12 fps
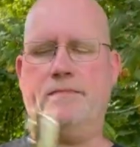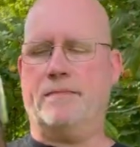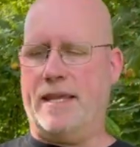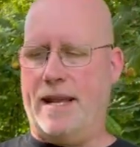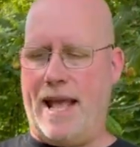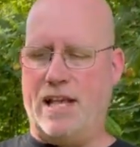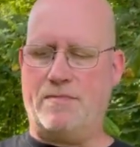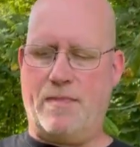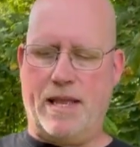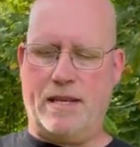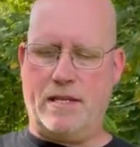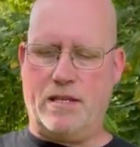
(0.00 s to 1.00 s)
It has
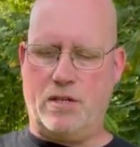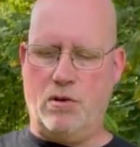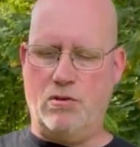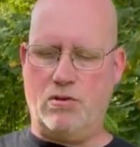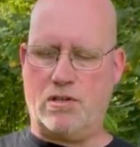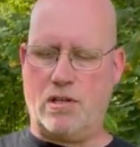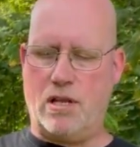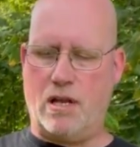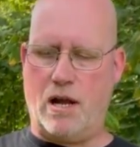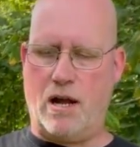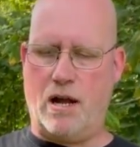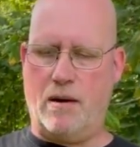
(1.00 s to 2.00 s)
been used
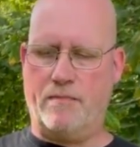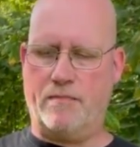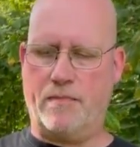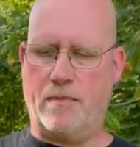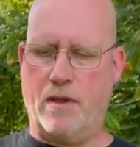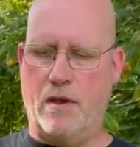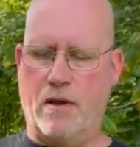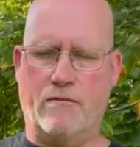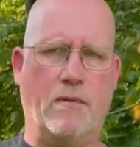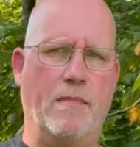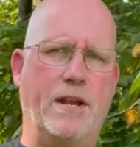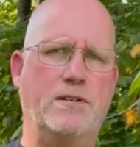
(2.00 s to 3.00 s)

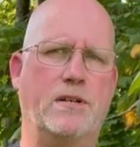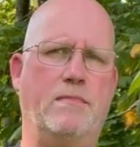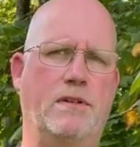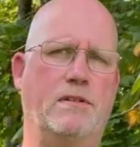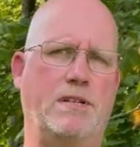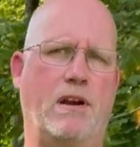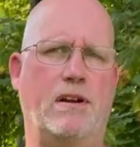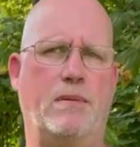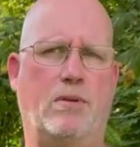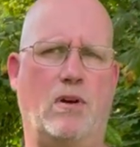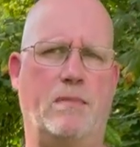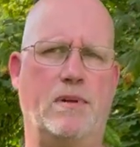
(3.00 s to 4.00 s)
for major military
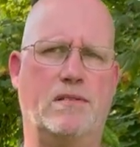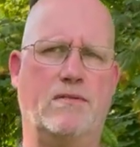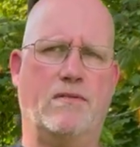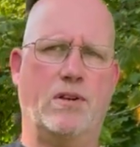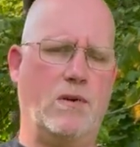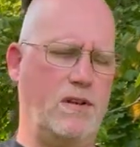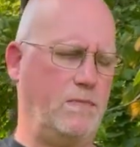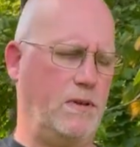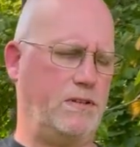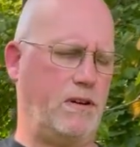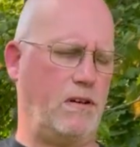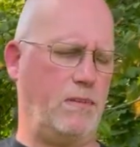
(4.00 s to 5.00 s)
deployments, for U.S.
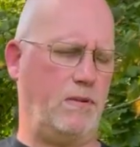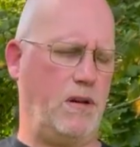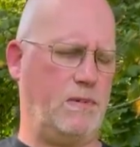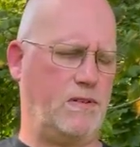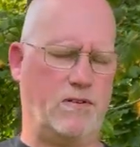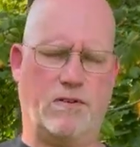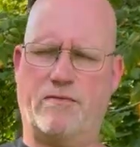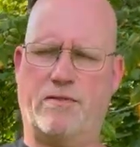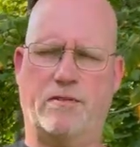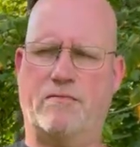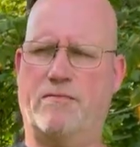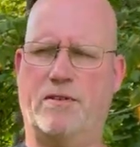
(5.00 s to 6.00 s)
military deployments
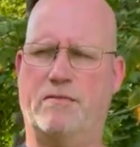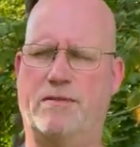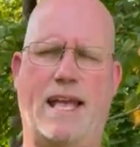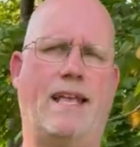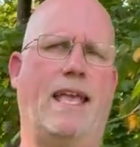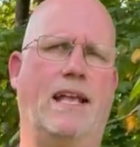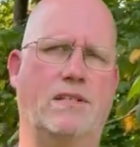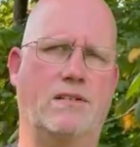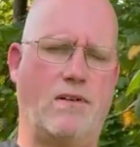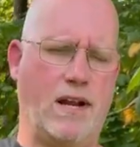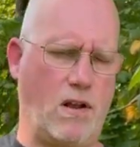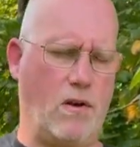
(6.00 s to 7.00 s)
for
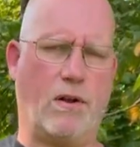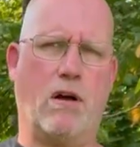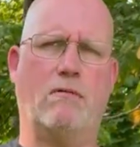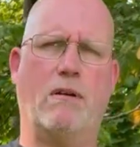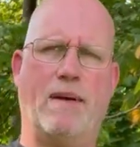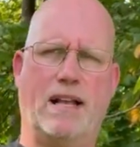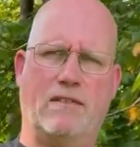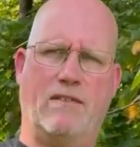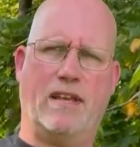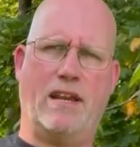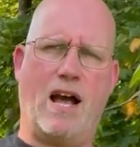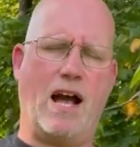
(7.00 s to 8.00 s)
decades, right? Going all the way back to
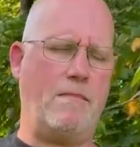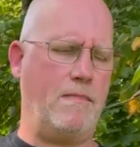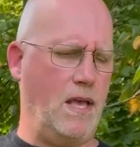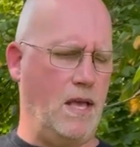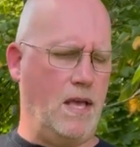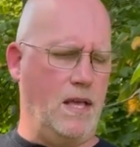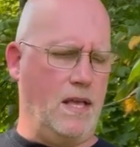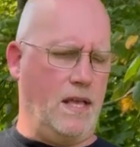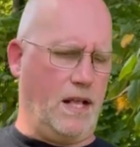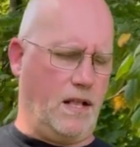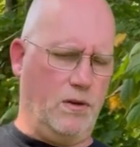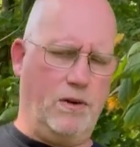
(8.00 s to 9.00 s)
Vietnam,
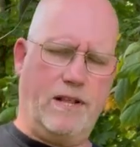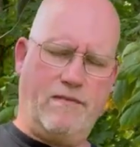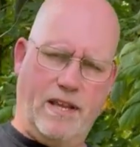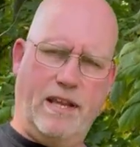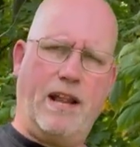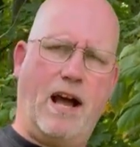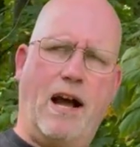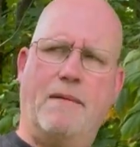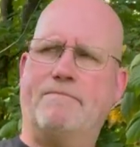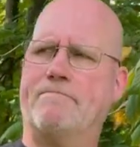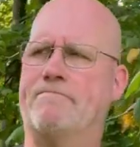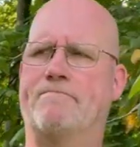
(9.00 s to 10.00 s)
including
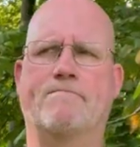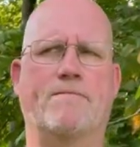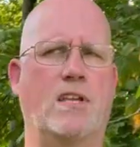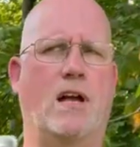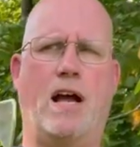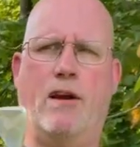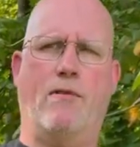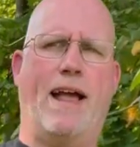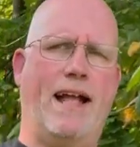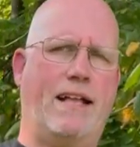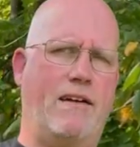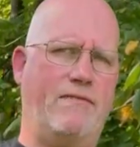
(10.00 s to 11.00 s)
Vietnam,
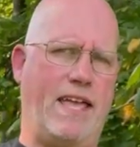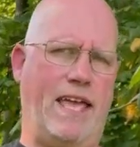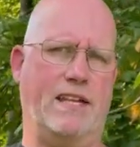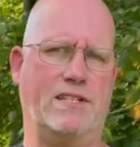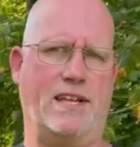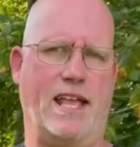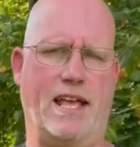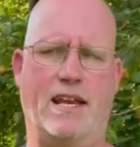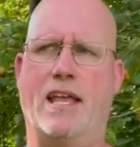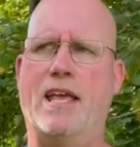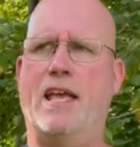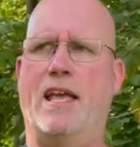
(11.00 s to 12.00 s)
Iraq, Afghanistan,
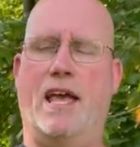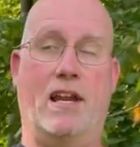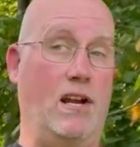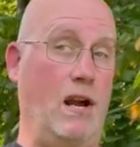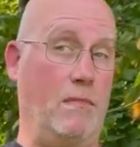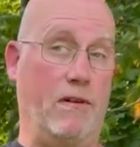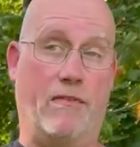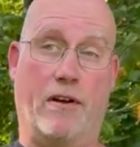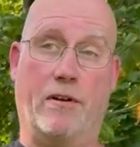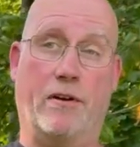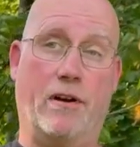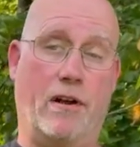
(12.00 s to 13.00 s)
and a number of
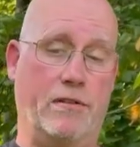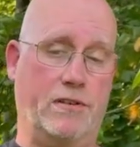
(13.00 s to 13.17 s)
other